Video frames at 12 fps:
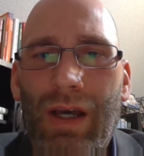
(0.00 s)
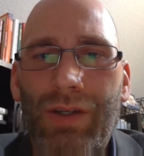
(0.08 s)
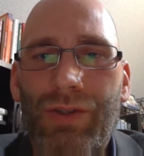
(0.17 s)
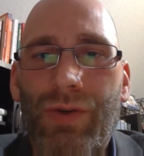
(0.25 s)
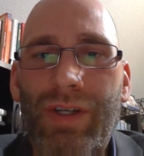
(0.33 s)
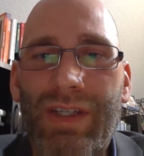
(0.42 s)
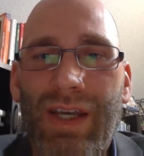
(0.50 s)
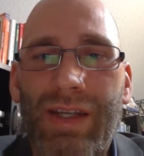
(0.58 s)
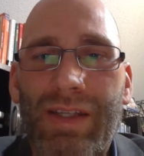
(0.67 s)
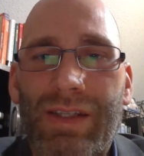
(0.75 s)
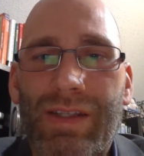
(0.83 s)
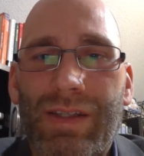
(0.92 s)
joint
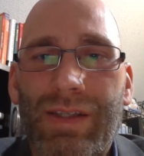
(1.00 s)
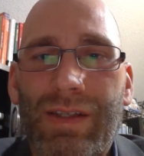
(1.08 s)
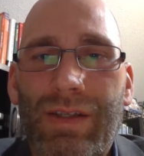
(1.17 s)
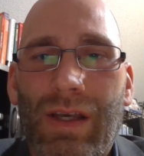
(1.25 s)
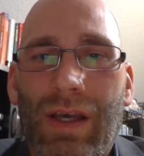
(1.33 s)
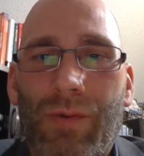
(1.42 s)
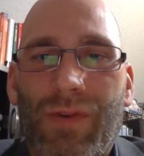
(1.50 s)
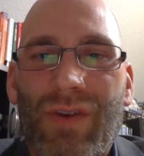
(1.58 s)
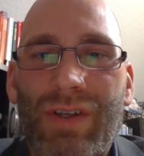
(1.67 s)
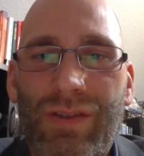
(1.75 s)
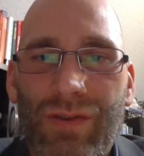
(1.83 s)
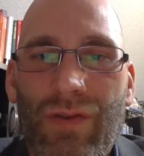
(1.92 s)
tenants with
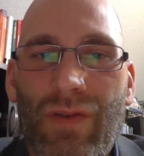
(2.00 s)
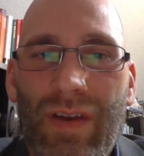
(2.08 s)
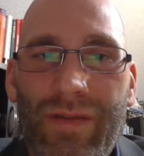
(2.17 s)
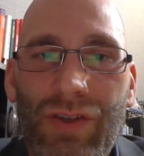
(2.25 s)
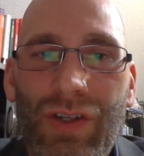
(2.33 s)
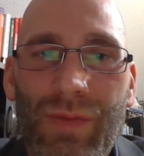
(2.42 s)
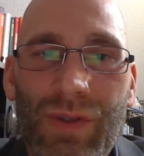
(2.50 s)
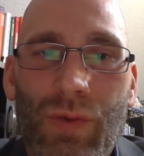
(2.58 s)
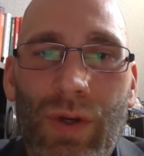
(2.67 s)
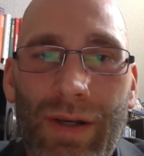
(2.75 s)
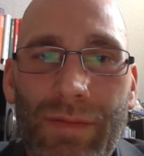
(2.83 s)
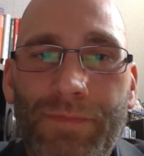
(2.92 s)
rights of survivorship as
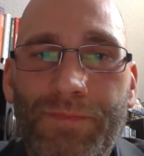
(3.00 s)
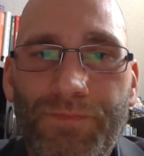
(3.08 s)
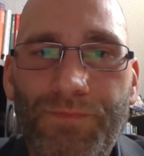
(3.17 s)
well.